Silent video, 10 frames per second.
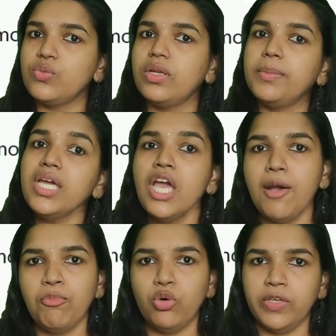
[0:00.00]
it will be
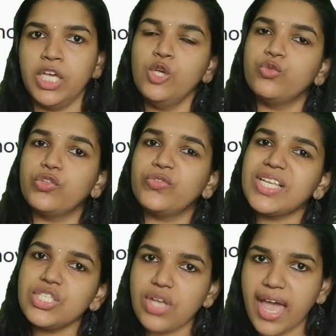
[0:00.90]
moving. So such